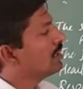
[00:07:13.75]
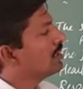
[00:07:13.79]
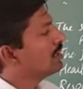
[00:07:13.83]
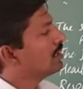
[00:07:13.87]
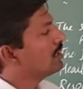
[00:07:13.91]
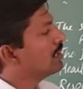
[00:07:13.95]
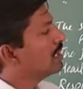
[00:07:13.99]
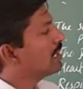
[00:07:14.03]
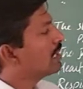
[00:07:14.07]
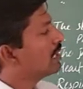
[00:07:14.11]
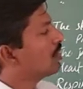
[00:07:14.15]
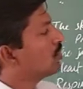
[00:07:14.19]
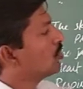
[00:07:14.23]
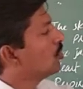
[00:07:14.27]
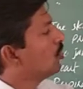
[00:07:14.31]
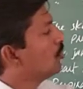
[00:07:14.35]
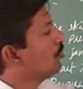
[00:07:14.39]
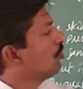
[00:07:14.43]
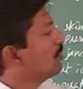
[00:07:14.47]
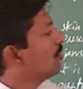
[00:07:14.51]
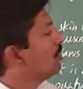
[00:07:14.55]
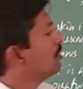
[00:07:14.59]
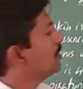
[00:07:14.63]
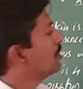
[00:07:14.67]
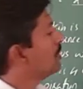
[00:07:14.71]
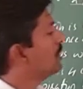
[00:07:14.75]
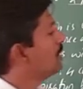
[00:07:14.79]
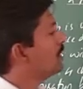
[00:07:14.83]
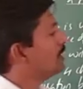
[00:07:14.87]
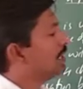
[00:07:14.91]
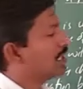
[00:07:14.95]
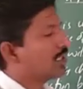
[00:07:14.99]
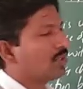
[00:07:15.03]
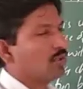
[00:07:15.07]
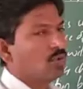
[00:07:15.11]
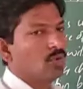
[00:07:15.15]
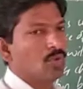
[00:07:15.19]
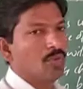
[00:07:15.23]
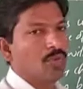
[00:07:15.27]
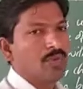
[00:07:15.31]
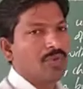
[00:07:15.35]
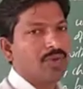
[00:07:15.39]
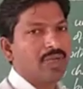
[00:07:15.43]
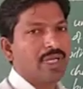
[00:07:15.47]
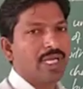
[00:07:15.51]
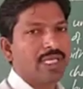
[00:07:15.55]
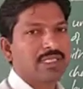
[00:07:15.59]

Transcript: ear lobe,